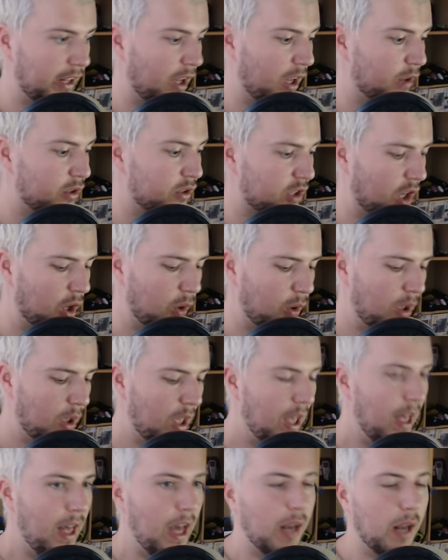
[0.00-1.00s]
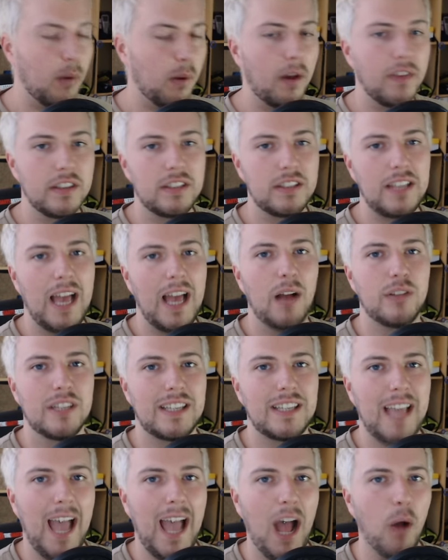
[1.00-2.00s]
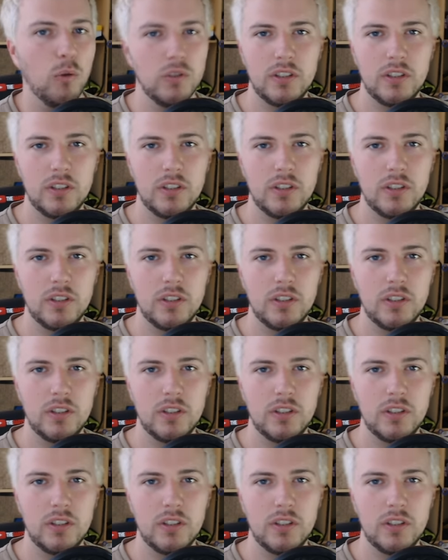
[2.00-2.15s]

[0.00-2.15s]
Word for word: So anyway, this is how to count.